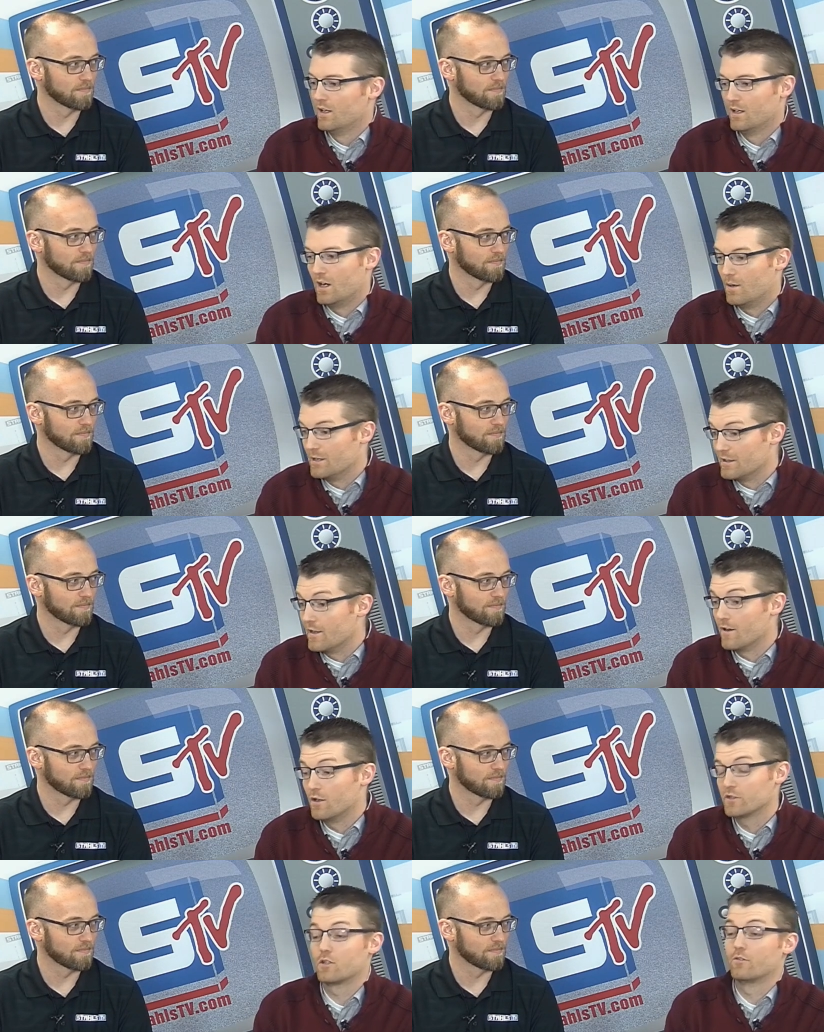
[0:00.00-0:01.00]
Speaker 1: Um, and then
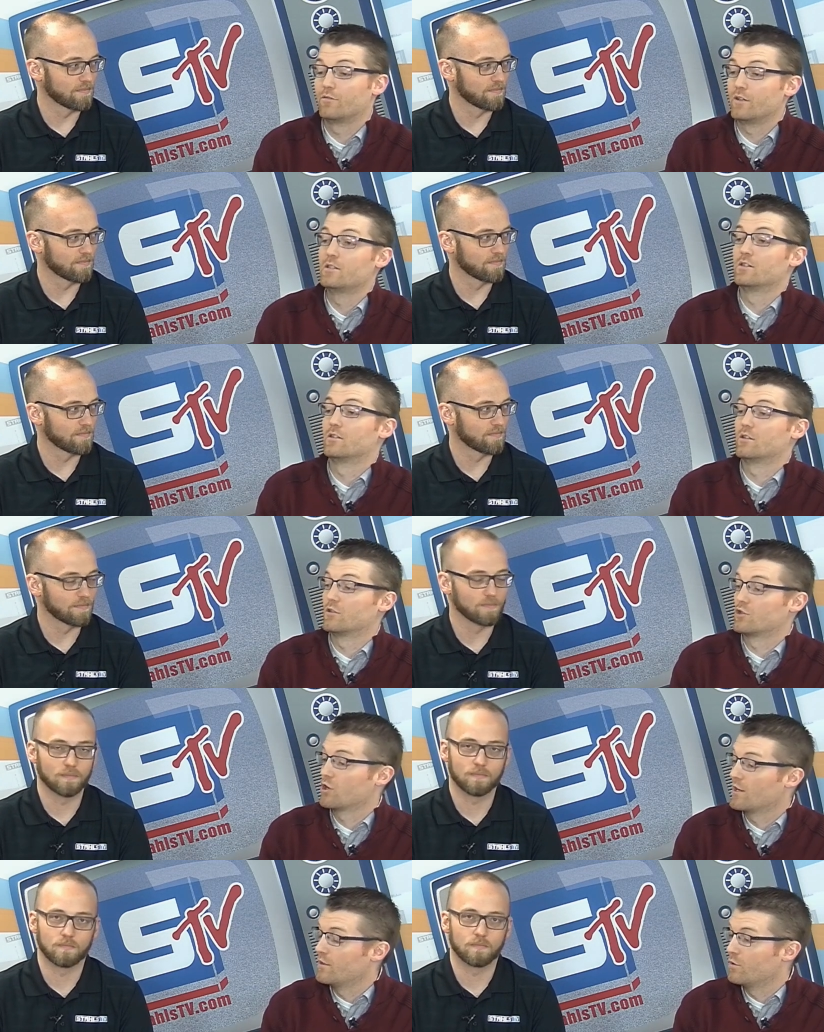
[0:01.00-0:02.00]
also feeds into the
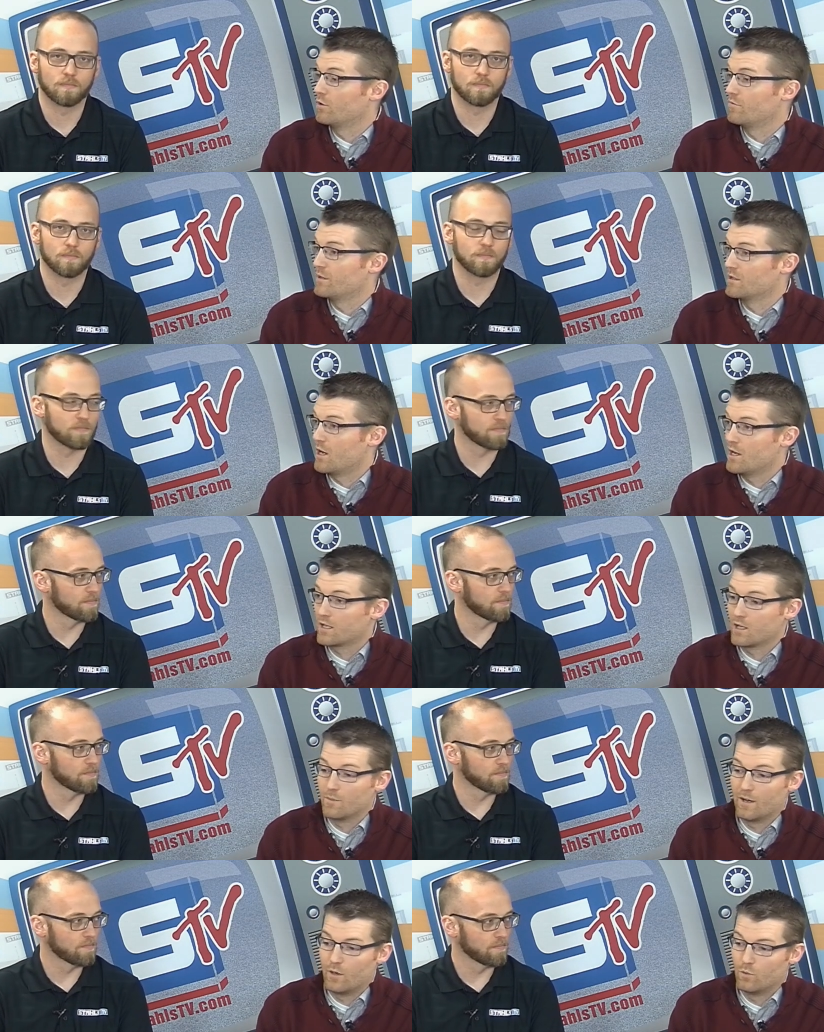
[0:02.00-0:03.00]
trend that we've been talking
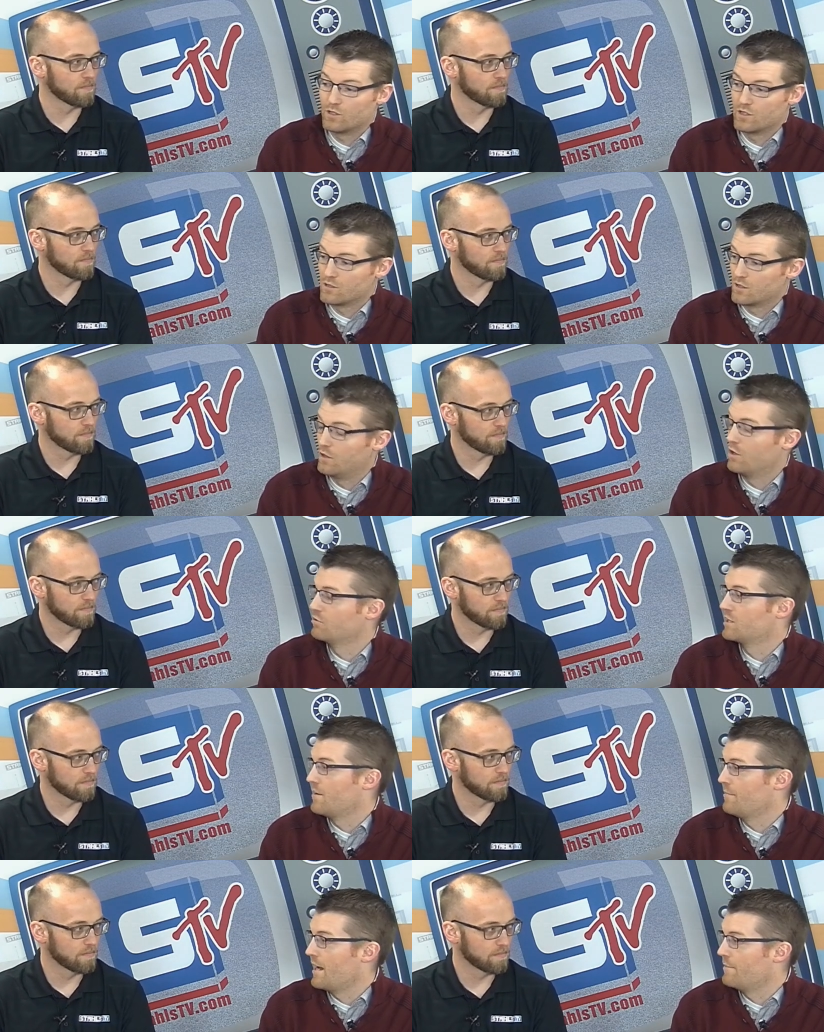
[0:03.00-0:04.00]
about, which is a low
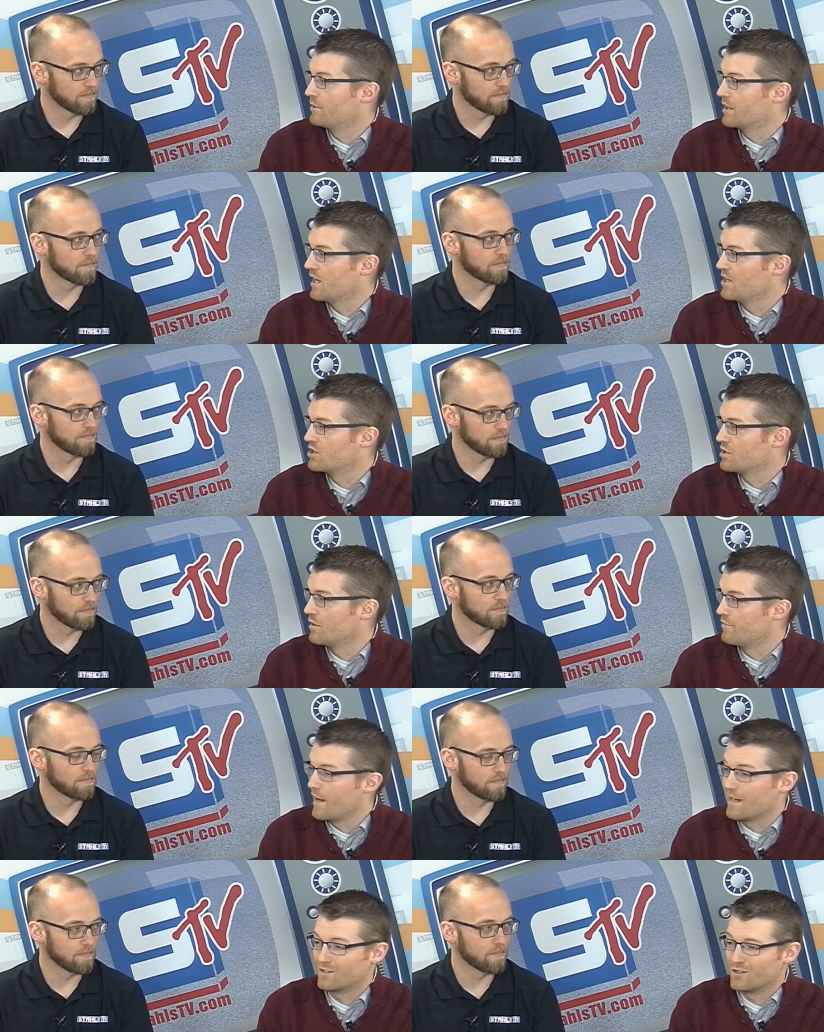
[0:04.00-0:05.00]
temp application. The
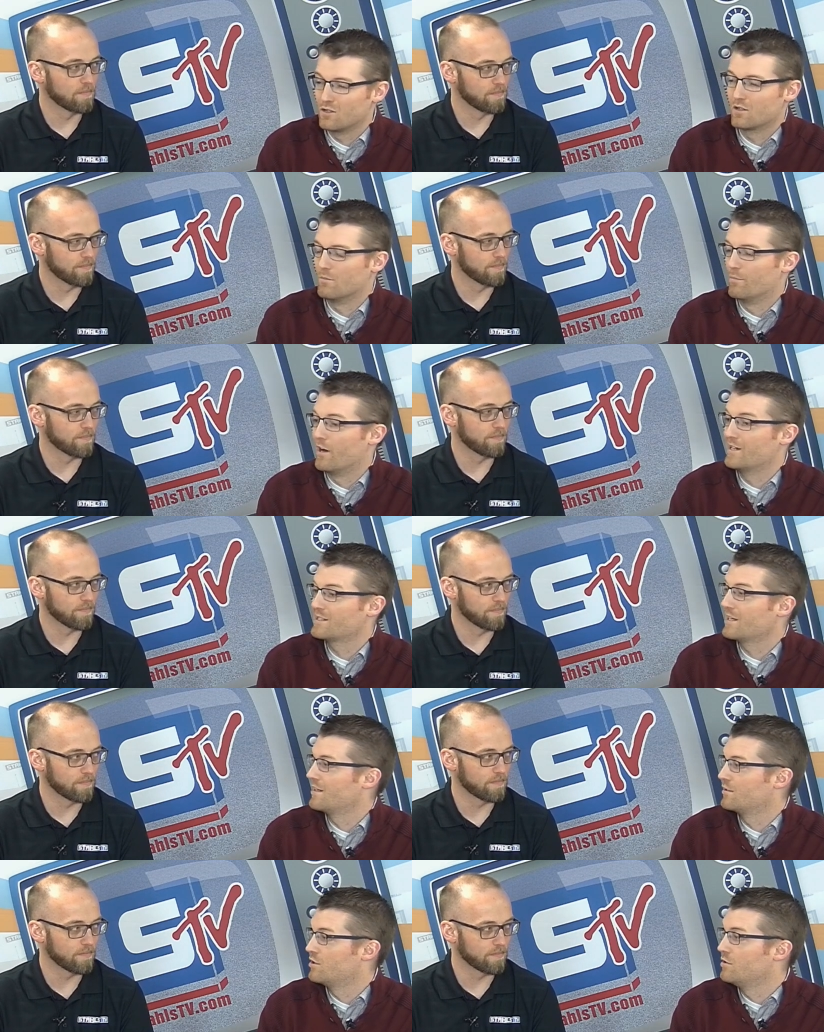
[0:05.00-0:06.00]
fact that you can press that
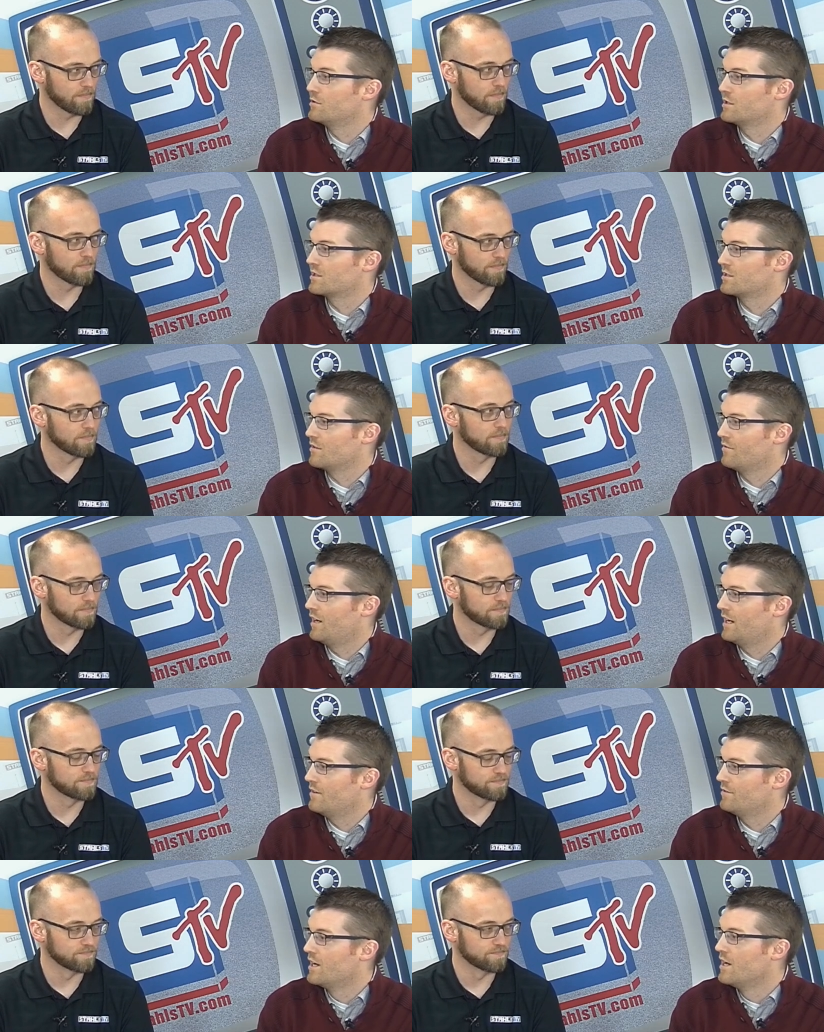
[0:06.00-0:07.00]
at 265
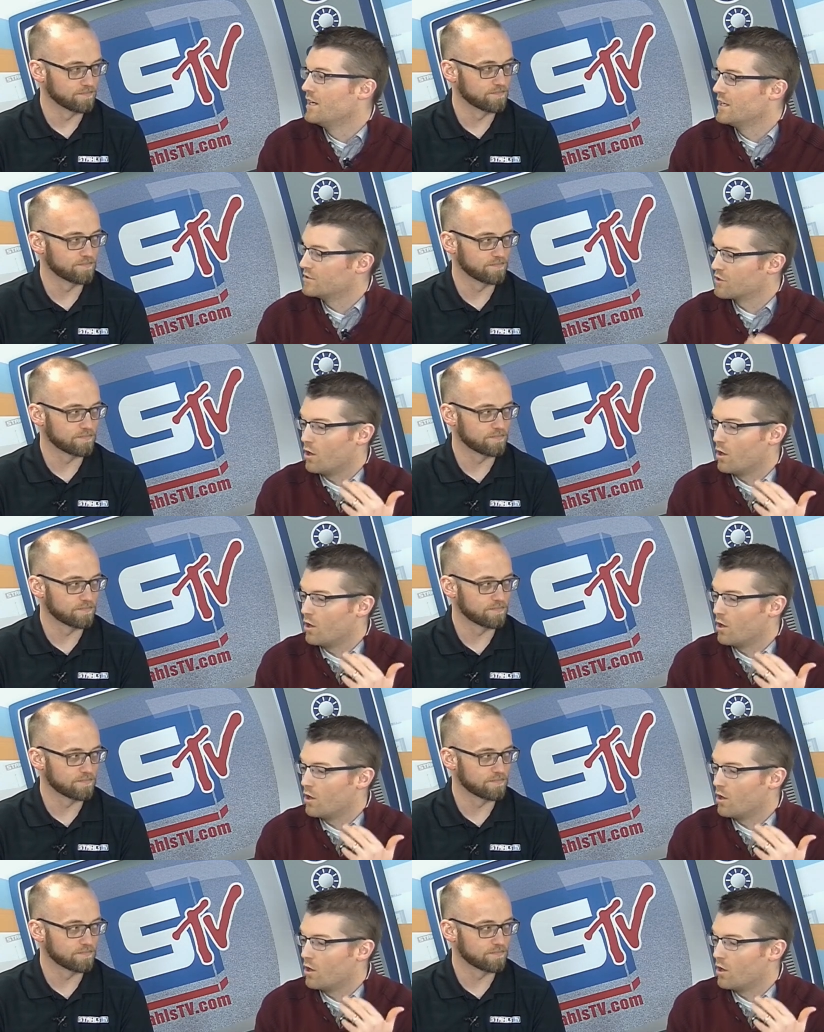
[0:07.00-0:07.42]
mm -hmm. is a